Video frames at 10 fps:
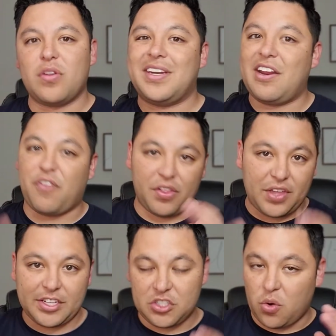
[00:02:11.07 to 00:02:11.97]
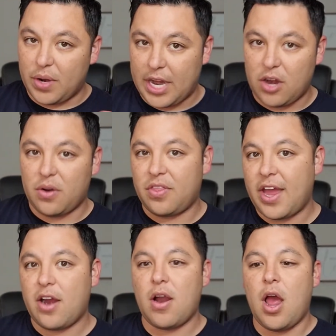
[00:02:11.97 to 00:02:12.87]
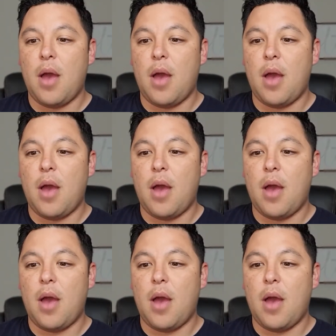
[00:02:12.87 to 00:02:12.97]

the different things going here and there,